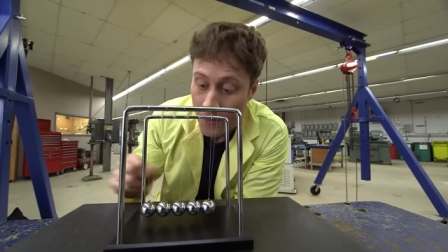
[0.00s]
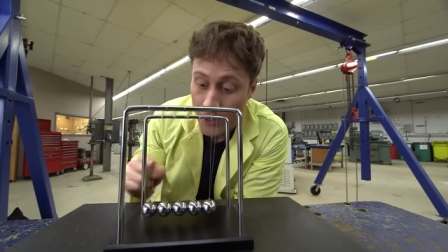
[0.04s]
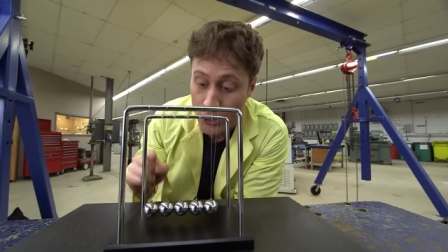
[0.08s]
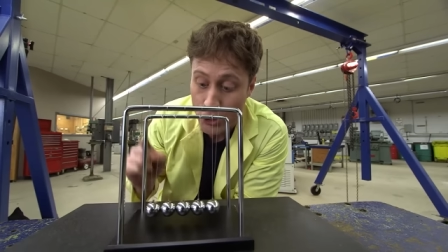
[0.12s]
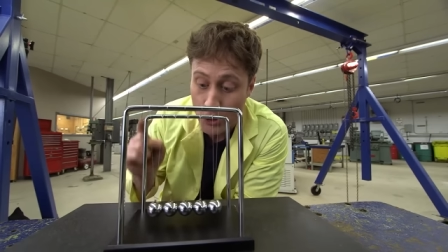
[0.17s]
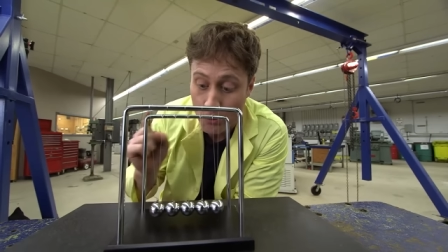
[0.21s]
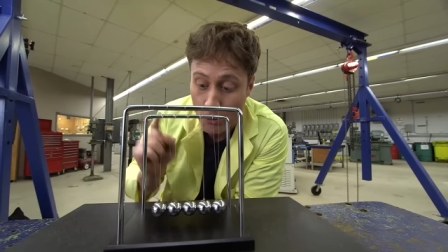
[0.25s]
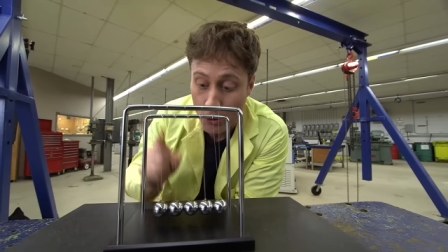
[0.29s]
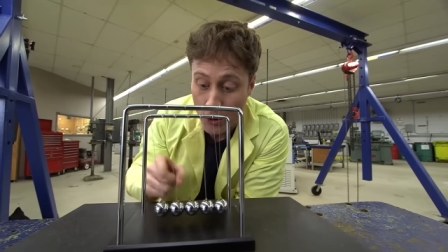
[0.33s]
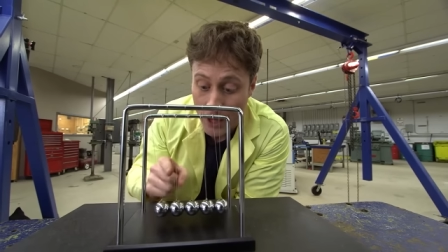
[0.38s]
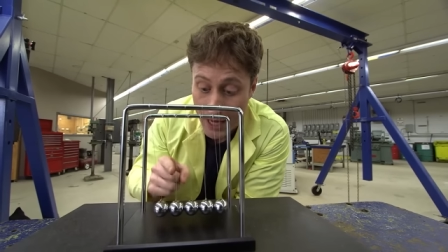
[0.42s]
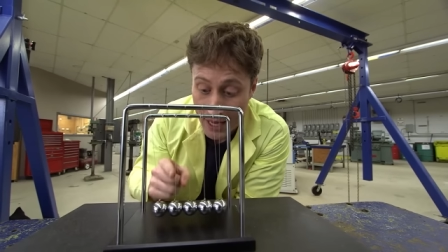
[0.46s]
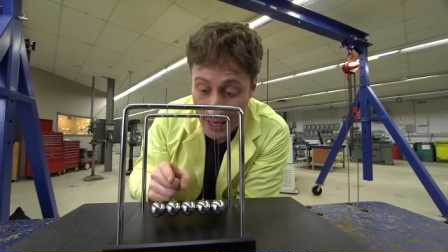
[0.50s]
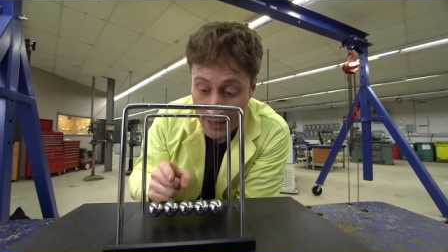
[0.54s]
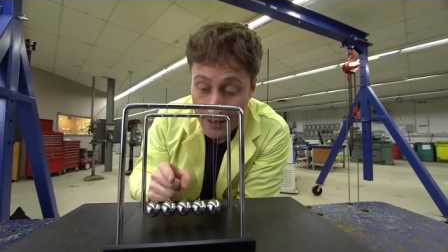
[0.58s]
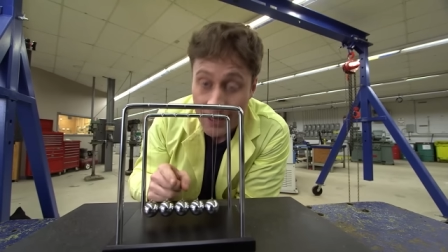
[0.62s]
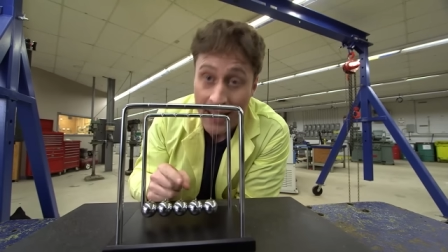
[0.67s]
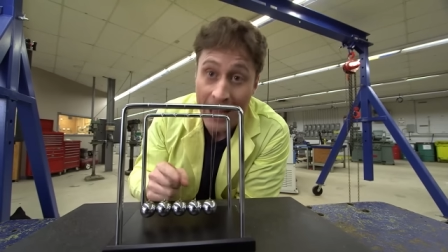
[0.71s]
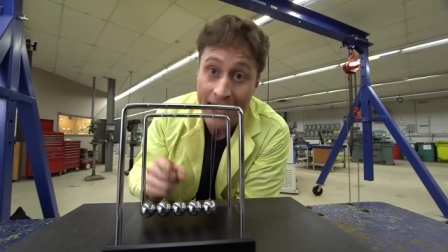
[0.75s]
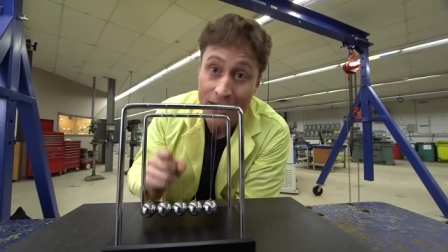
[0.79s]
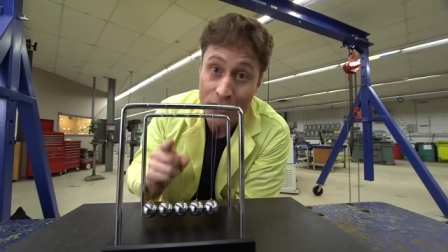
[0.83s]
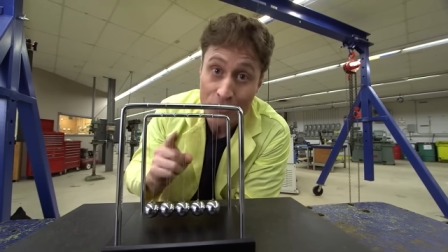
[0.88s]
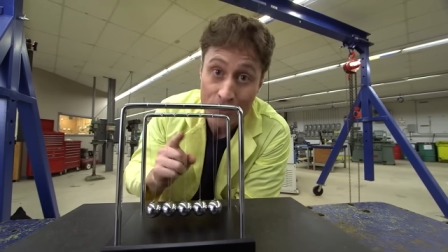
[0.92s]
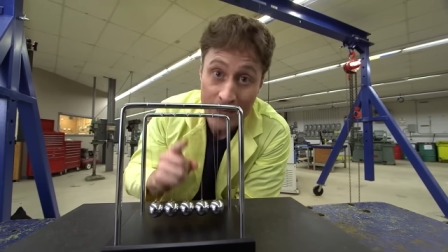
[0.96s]
that you put
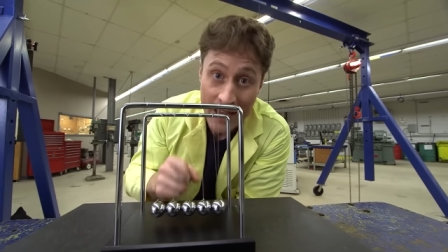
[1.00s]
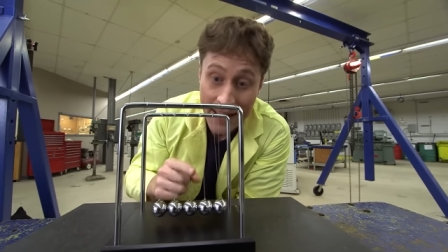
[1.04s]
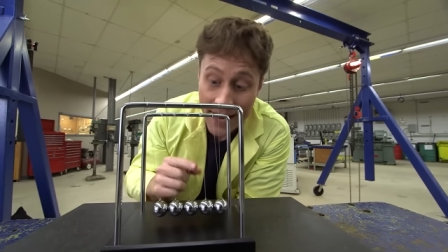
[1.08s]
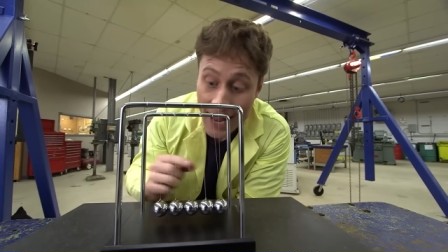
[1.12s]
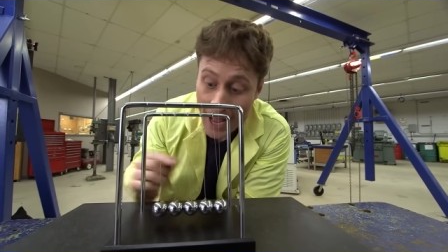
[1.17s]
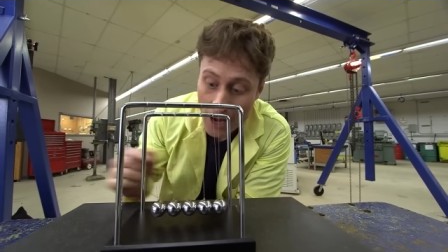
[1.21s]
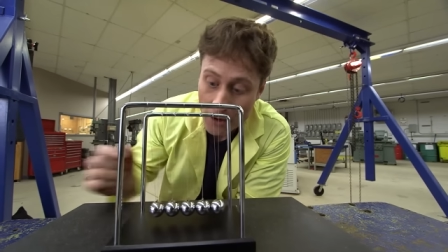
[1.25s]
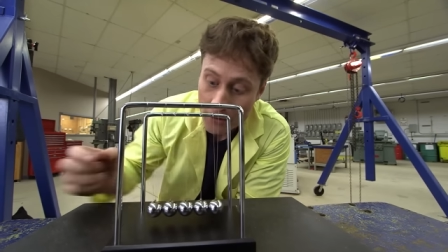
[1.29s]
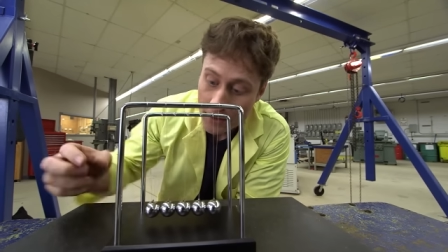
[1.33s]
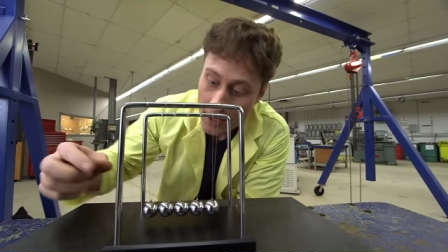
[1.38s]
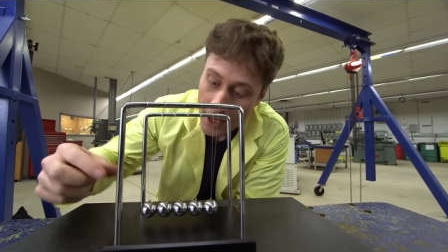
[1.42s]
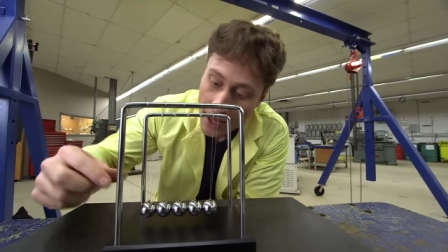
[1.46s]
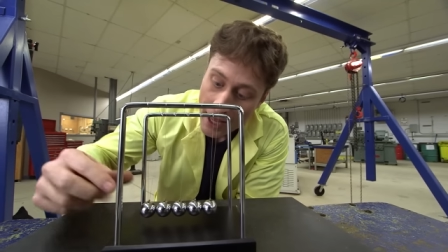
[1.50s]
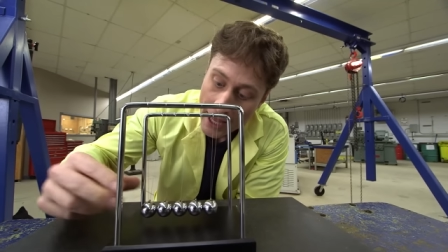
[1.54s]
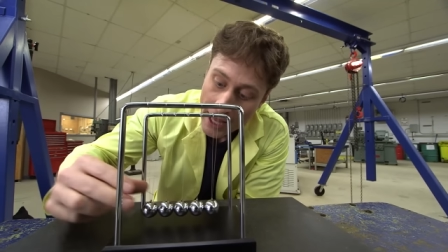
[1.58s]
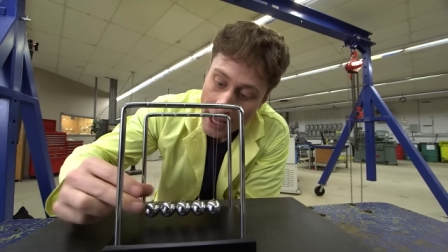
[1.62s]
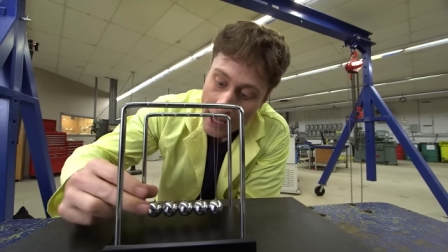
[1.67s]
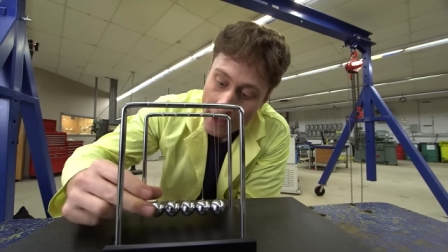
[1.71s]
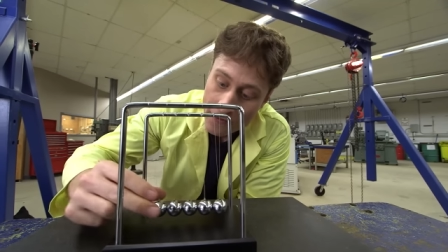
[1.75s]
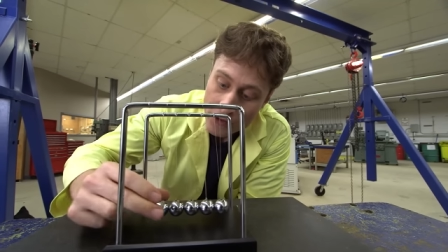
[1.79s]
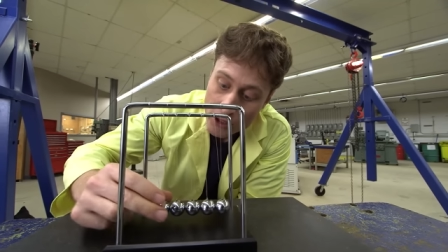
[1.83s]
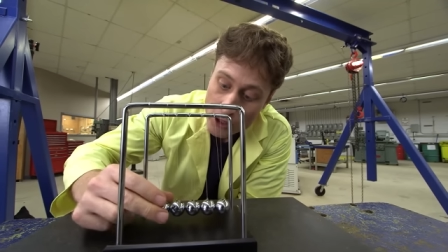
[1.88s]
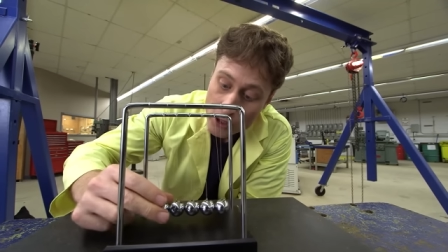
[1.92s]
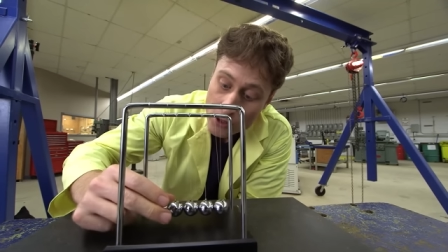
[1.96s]
in and you get out
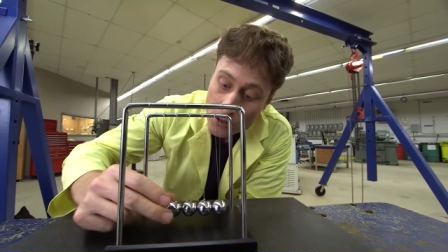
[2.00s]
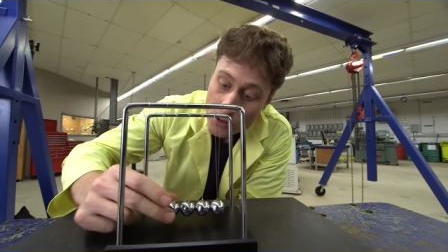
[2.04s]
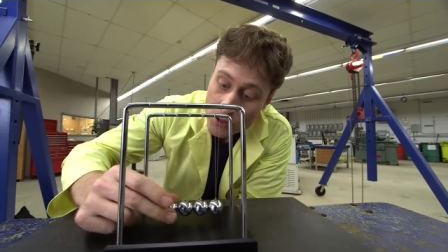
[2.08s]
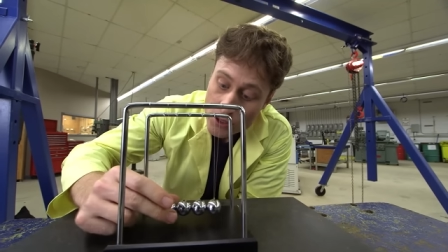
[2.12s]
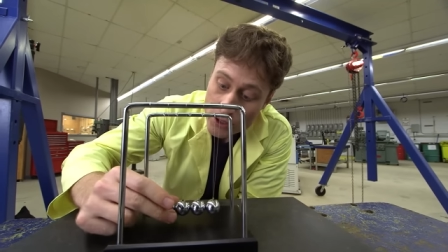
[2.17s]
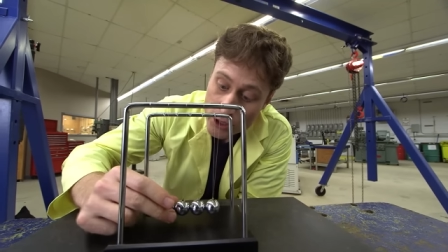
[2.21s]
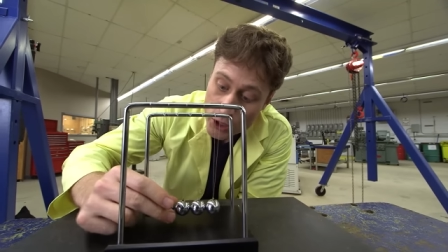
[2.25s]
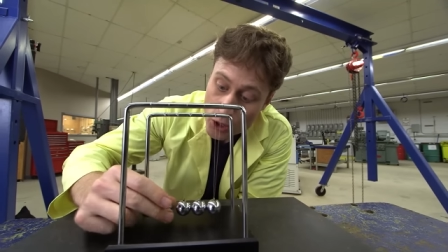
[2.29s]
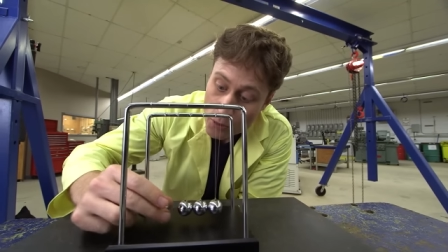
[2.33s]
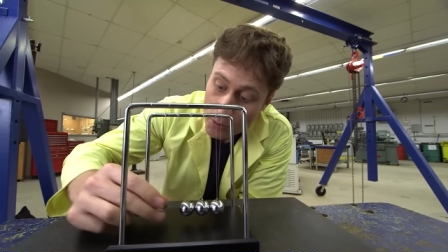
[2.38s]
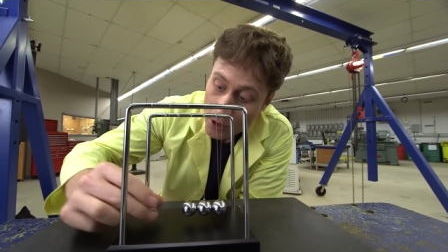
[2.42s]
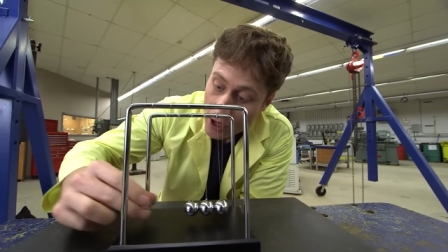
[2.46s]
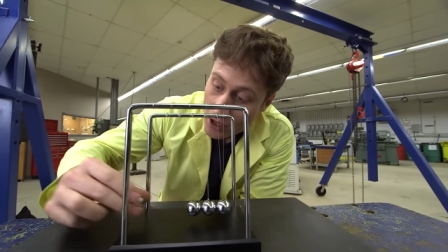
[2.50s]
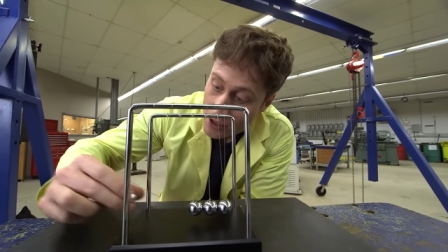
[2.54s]
if you use two